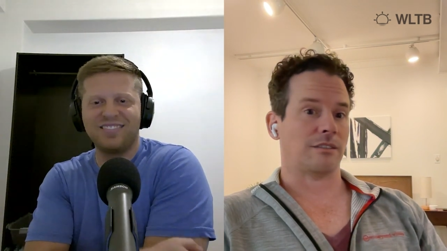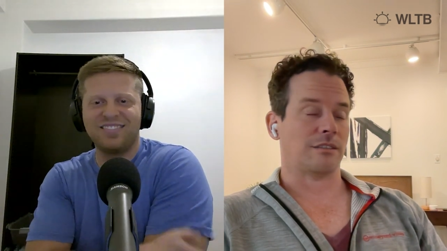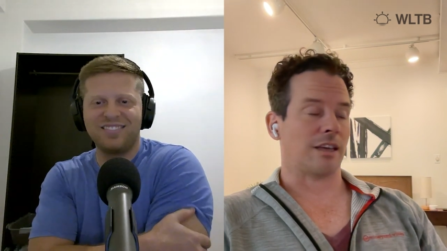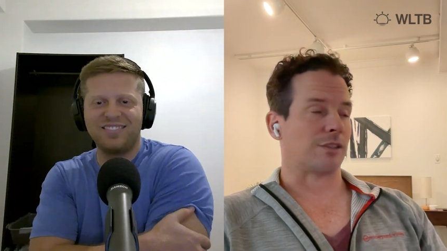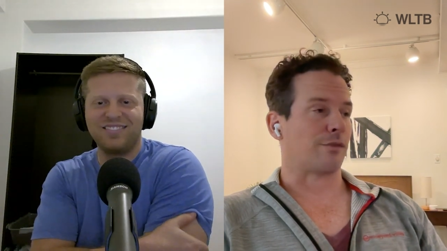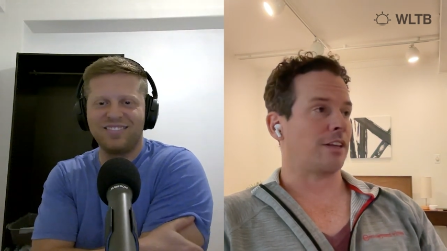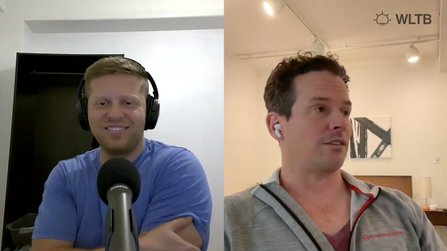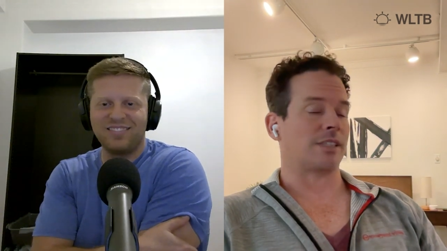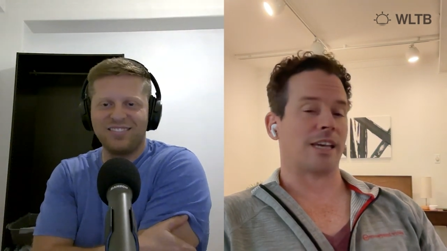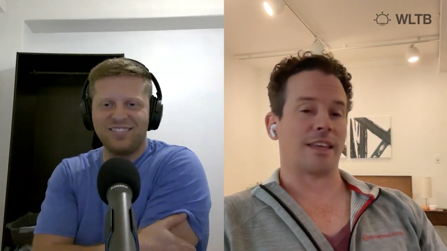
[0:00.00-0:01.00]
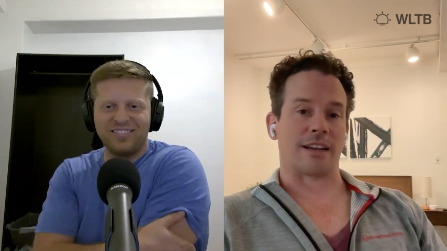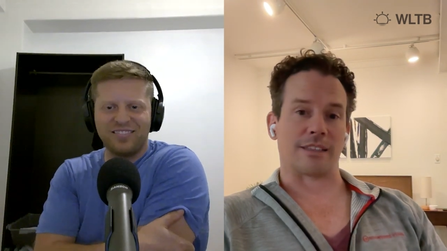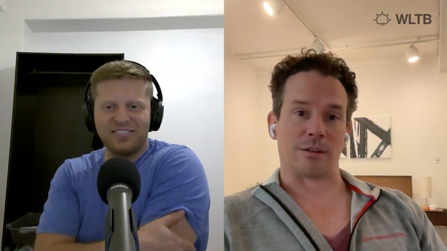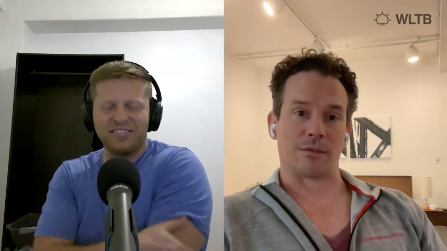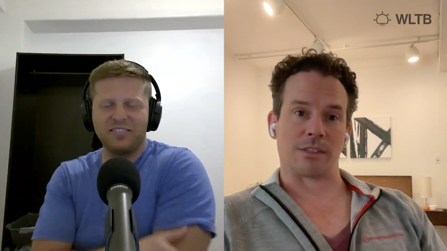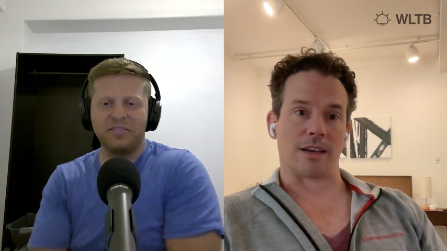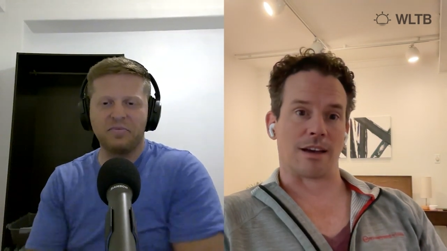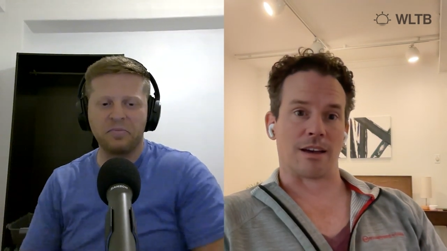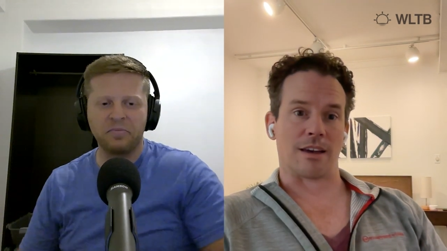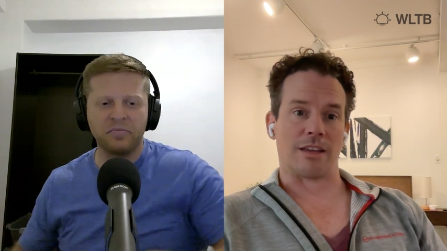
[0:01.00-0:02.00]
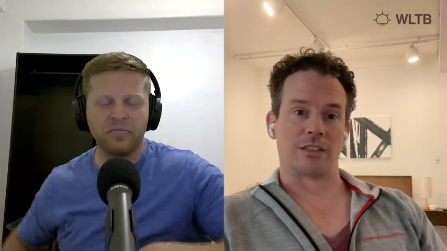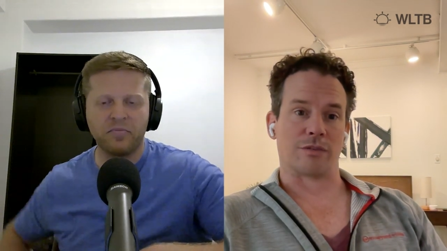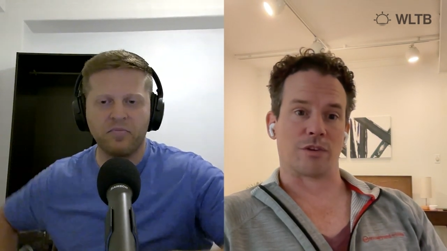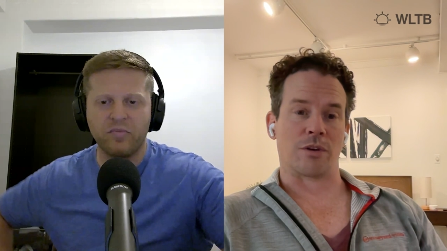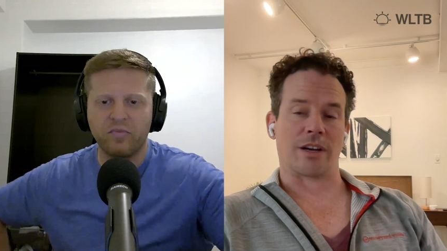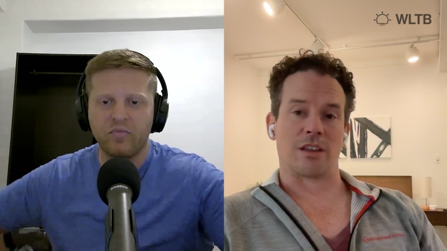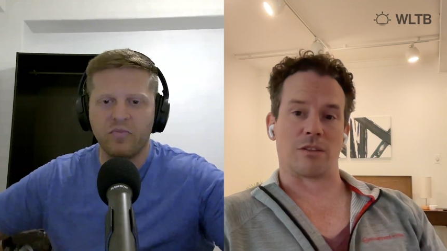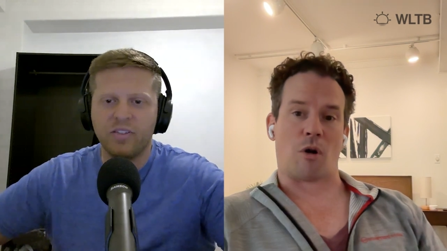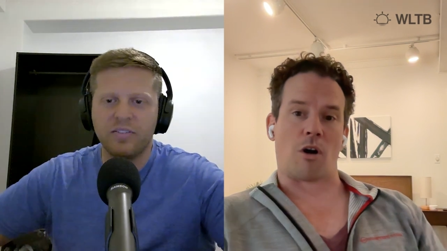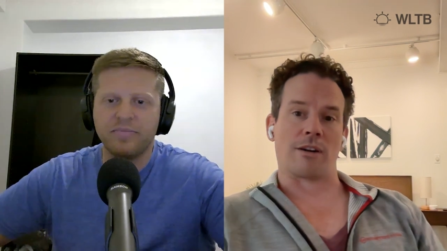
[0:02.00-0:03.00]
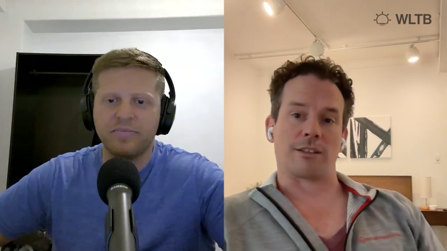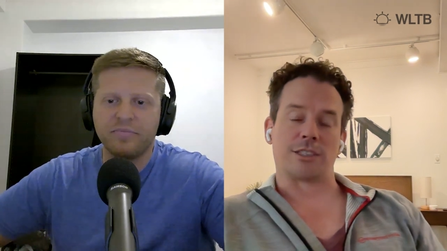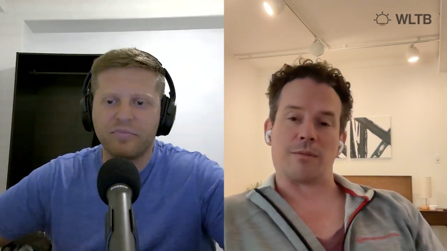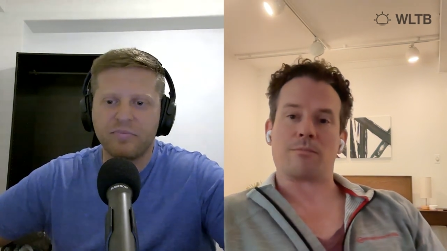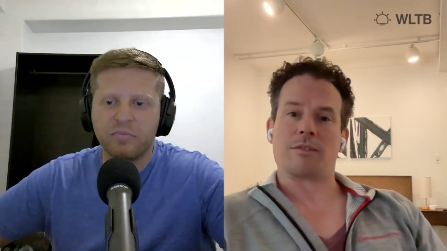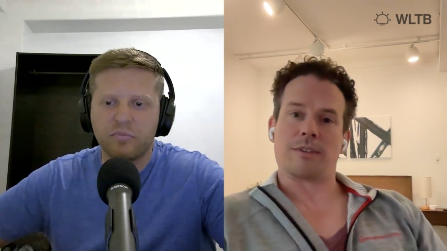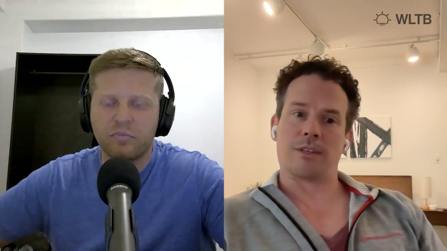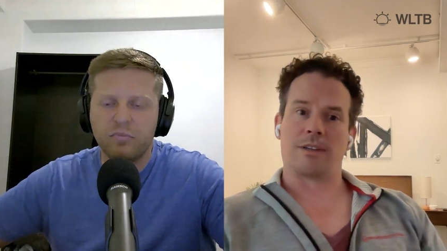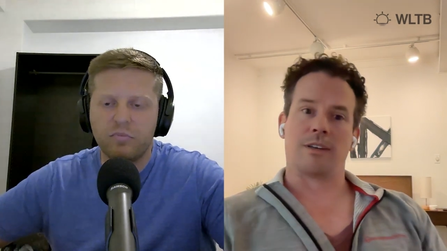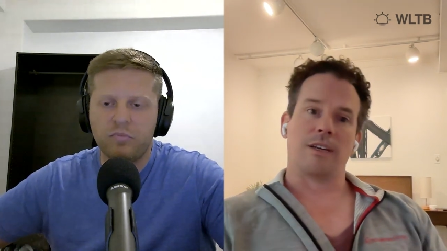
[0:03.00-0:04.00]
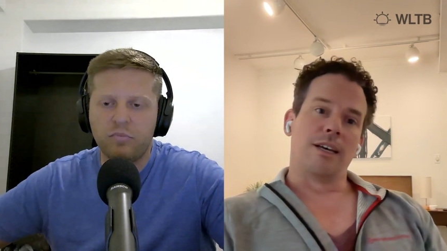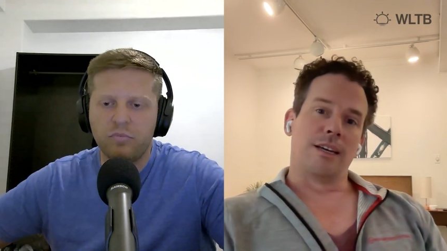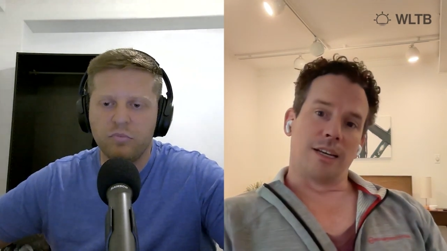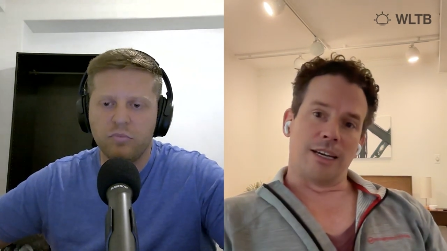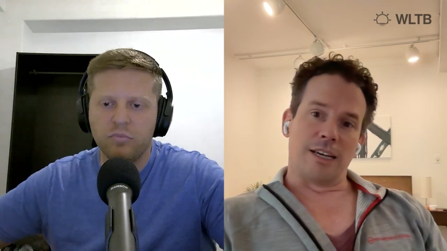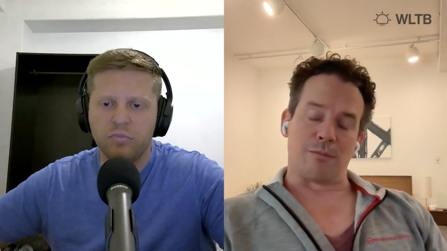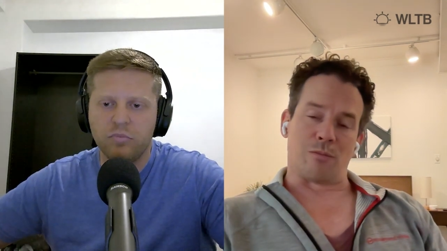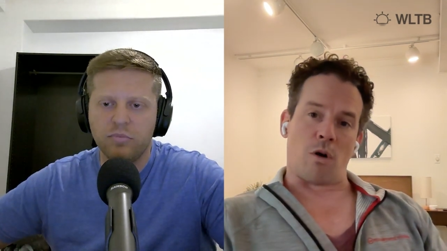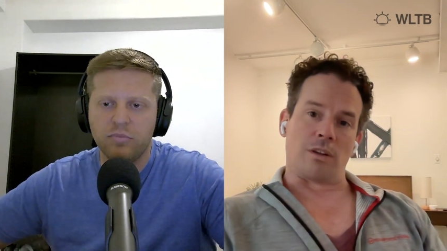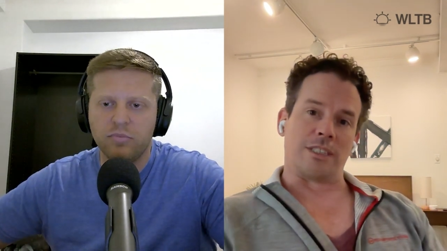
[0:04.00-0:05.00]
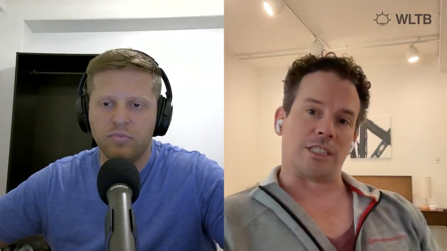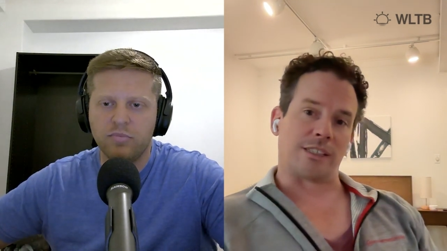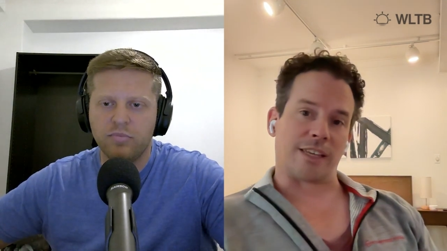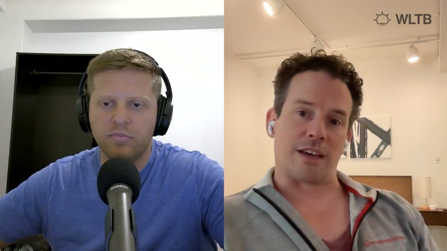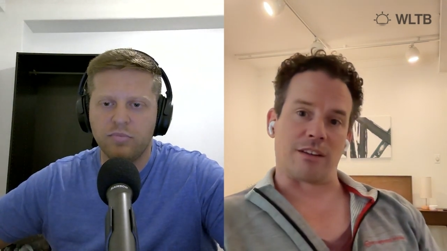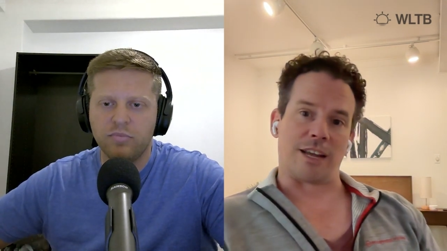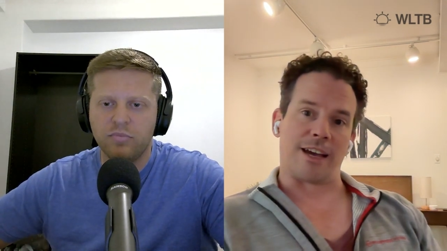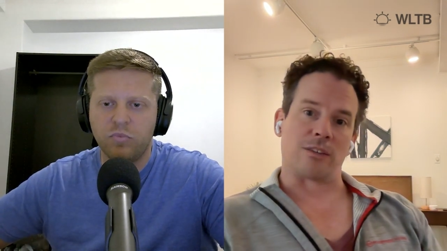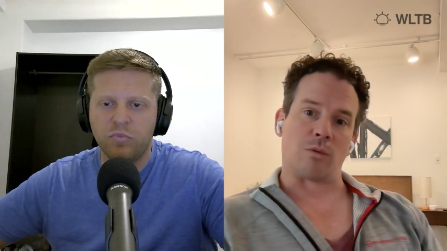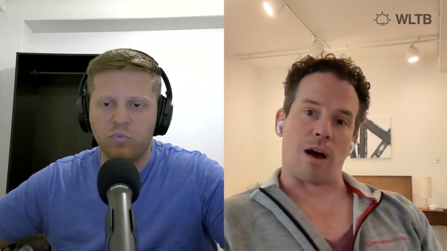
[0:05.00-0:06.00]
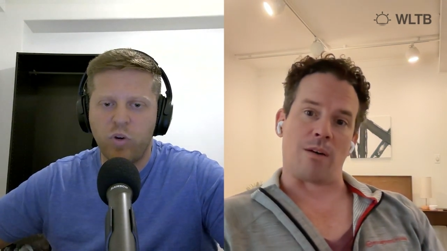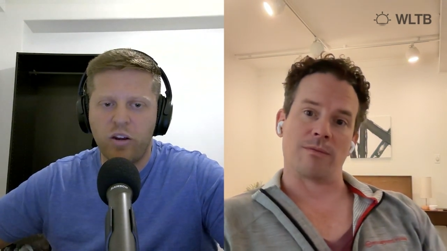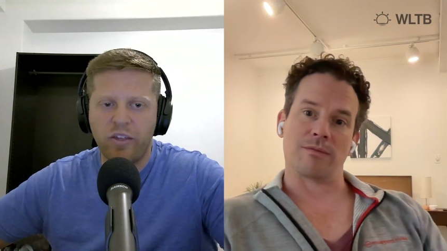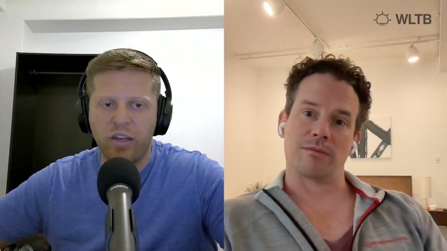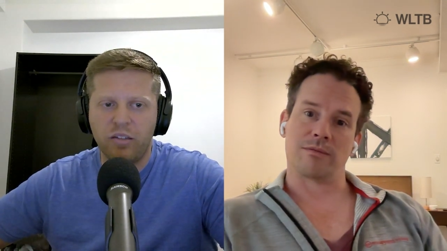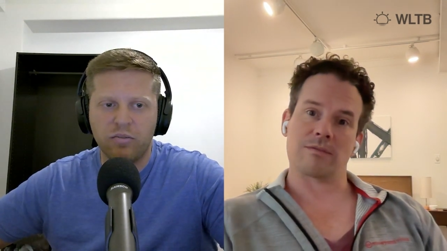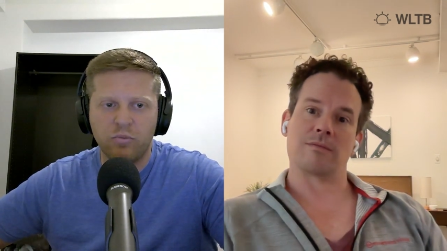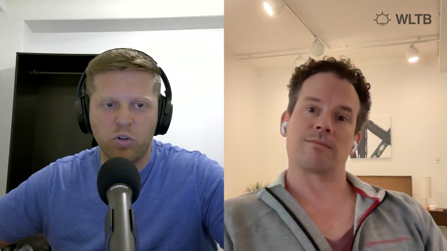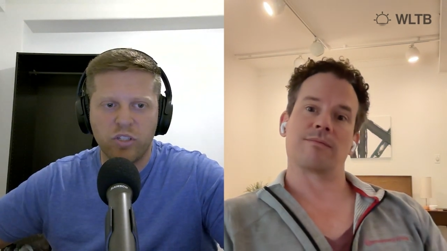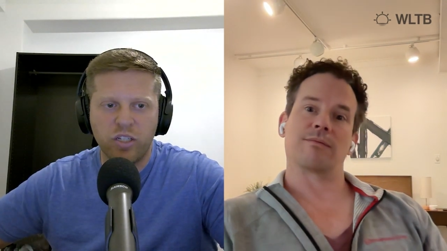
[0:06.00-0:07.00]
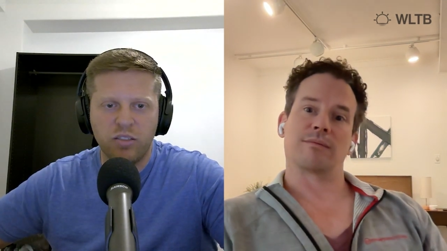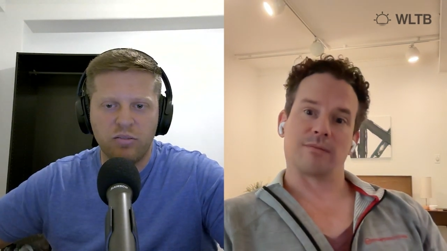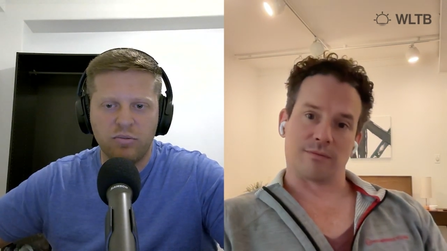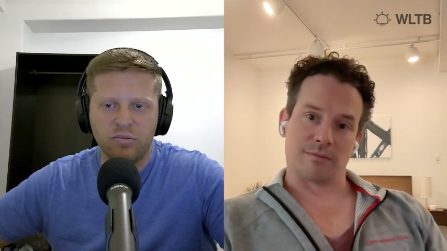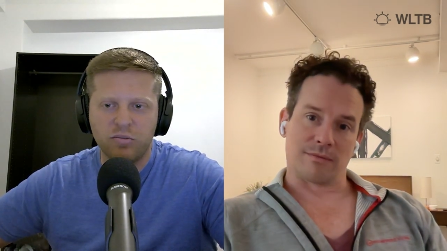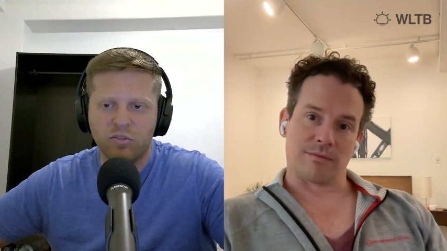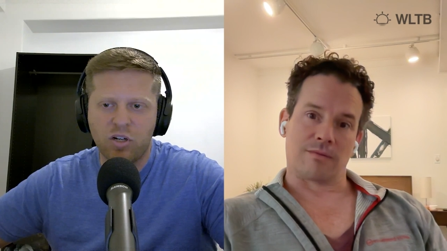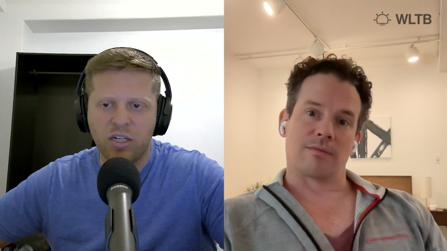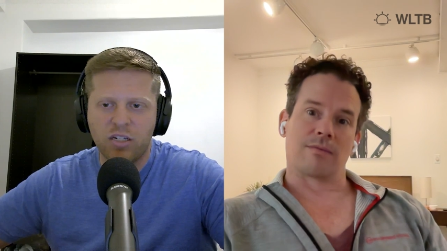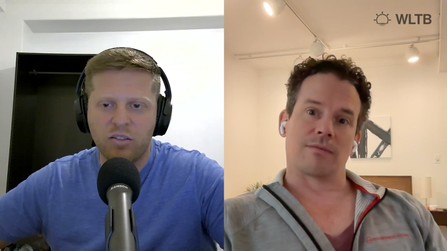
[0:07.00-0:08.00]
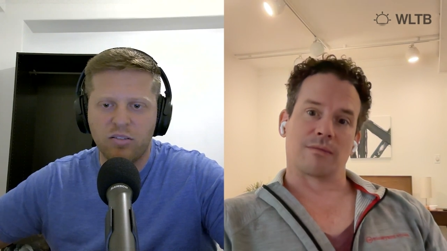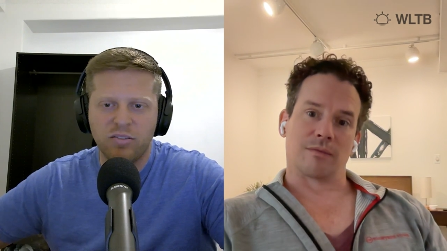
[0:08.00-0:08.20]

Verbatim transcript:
Speaker 1: it's funny you say that, as I was uh, interviewing another partnership in Poland just the other day as well.
Speaker 2: Where are they? Warsaw? Krakow?